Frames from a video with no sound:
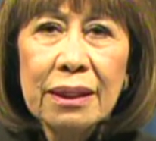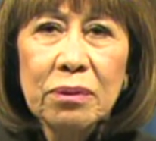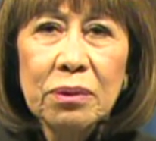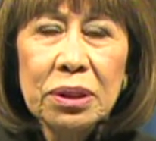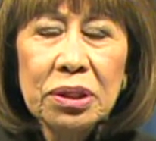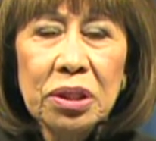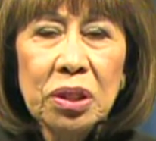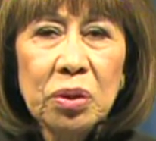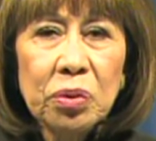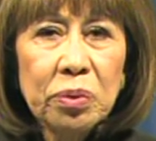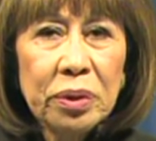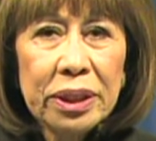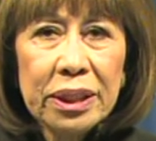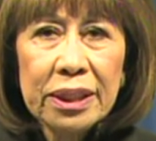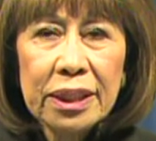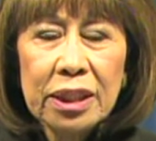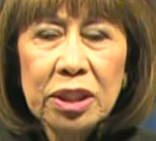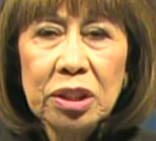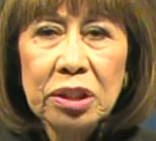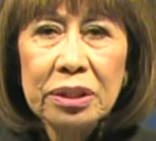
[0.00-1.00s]
There was no
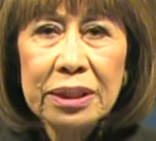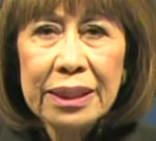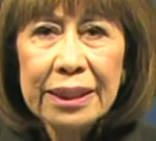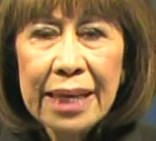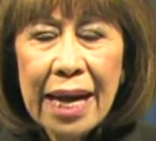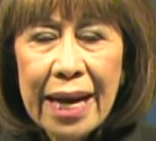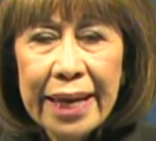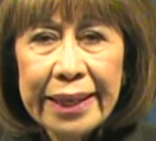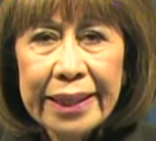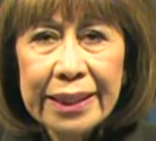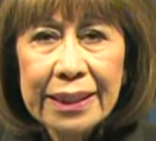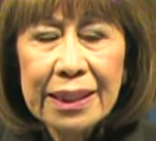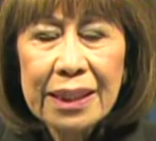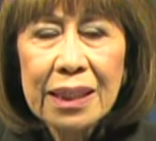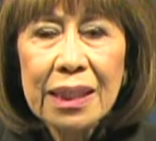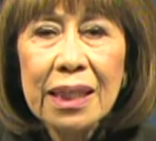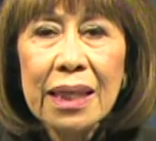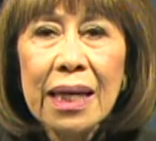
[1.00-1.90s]
reason to deny it.